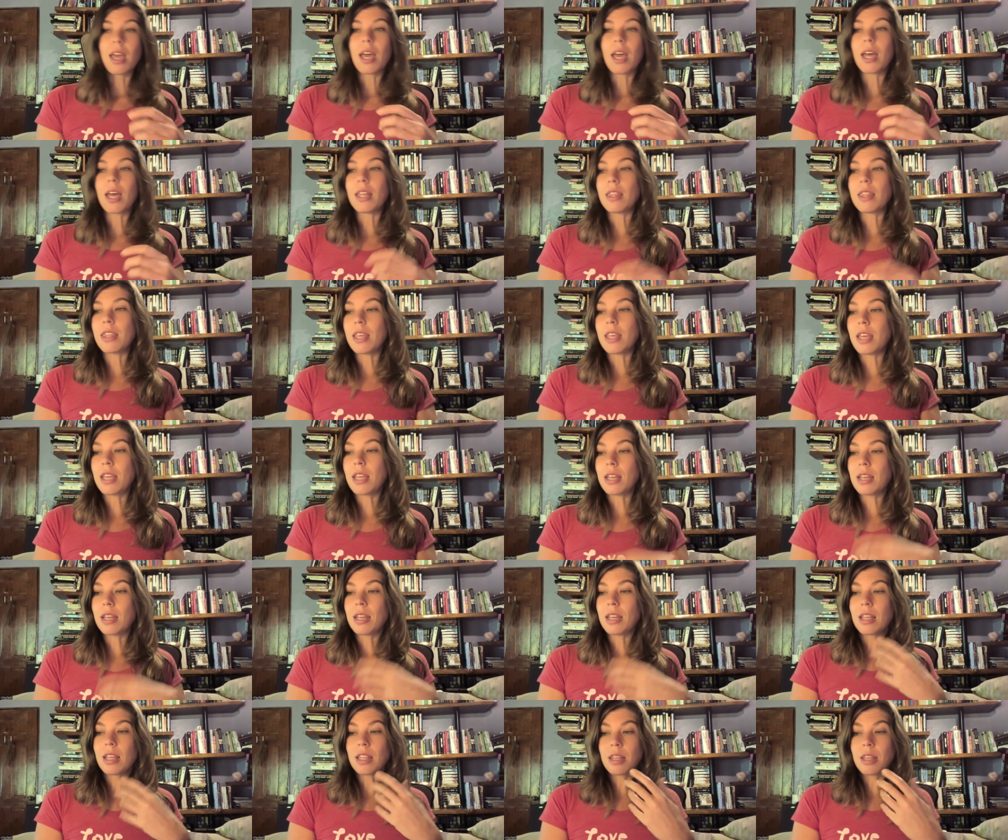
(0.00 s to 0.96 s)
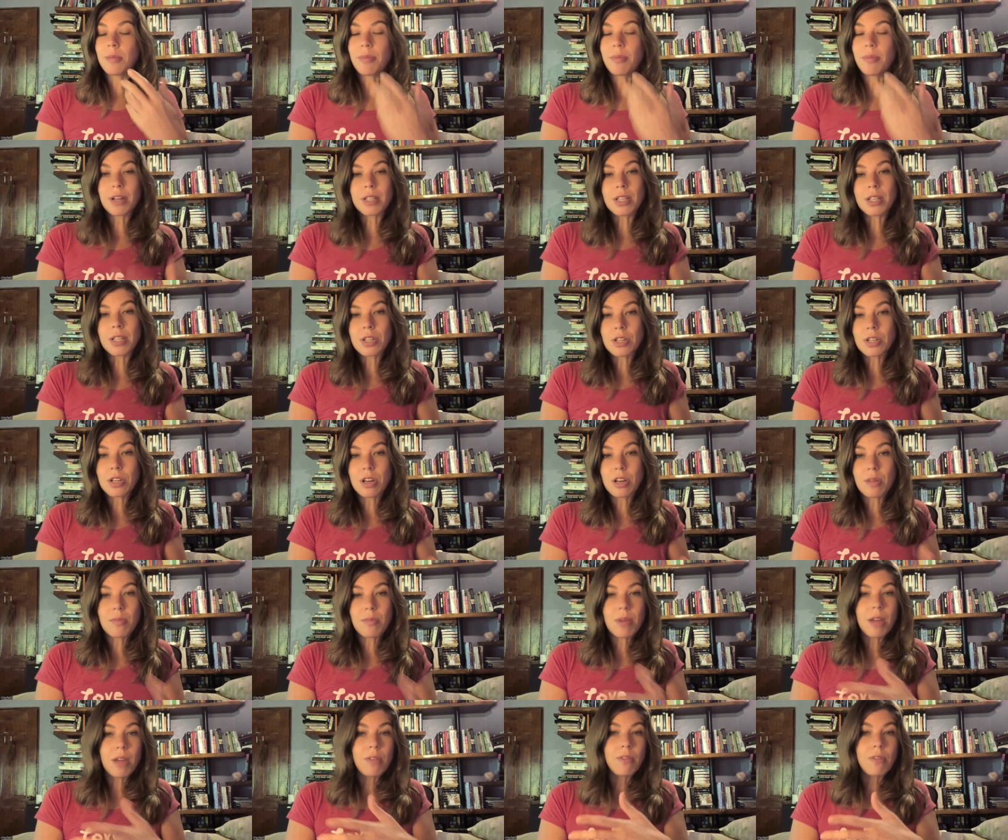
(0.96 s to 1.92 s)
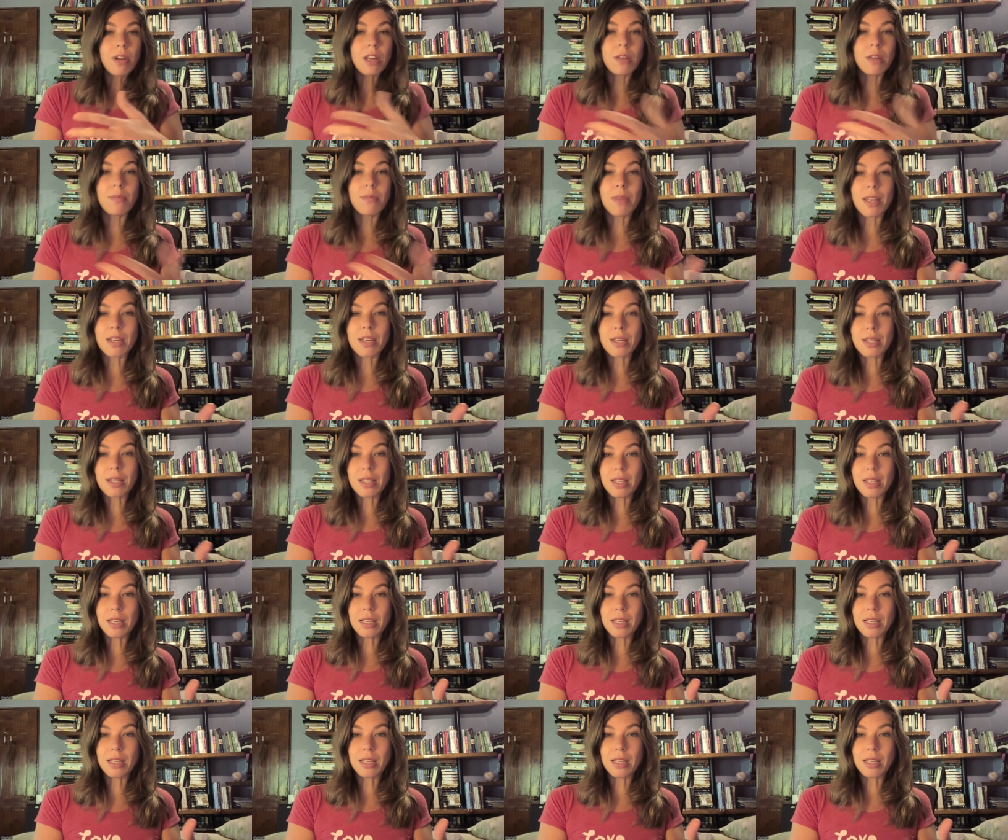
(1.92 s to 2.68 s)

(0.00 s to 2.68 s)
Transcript: and then the practitioner might recommend